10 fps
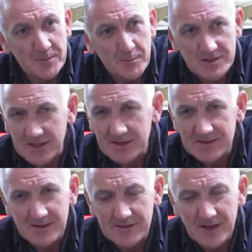but
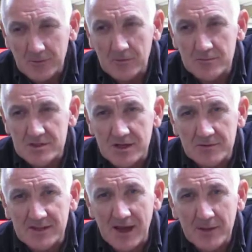that one was so
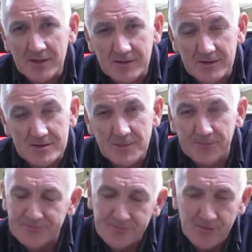damning that
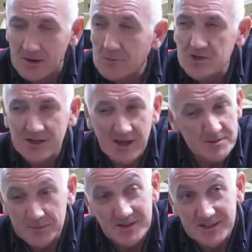I wish I kept
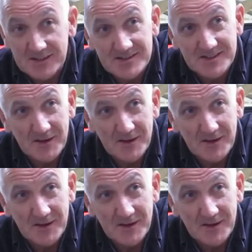it, but I didn't.